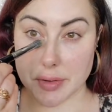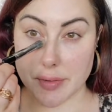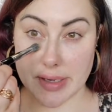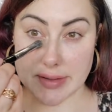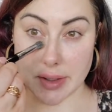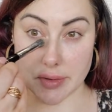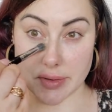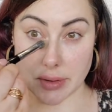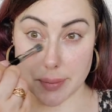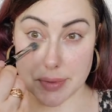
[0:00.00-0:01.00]
You guys can use
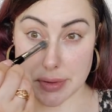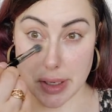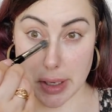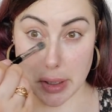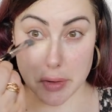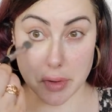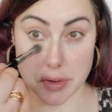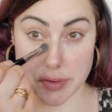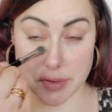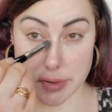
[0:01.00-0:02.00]
a lipstick. You
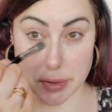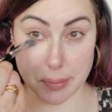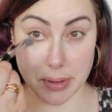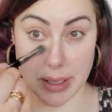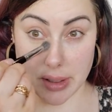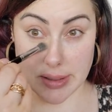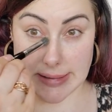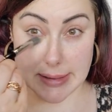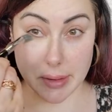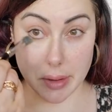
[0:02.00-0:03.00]
can use just a plain
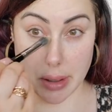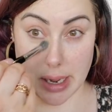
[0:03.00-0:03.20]
concealer.